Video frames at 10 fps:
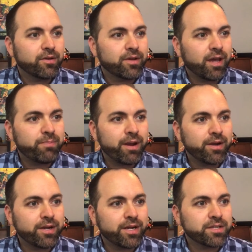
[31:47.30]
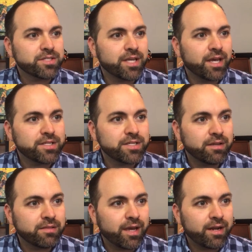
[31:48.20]
Okay, Paradox
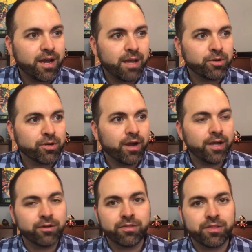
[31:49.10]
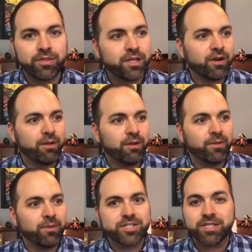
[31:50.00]
says that I'm your idol. Thank you very
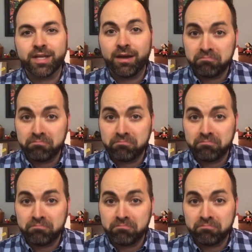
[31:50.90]
much.